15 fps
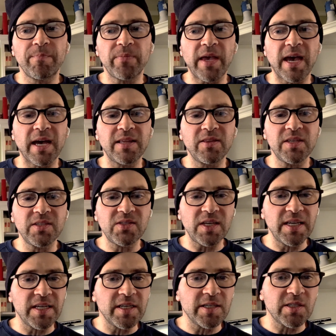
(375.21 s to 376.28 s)
And this
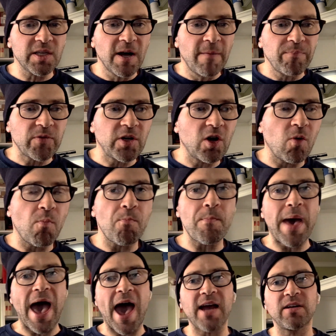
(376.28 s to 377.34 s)
is,
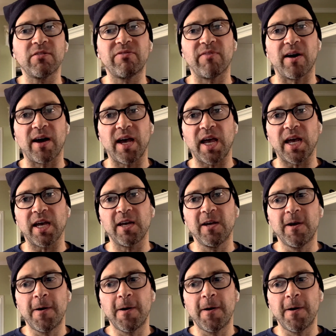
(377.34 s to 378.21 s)
magnifying,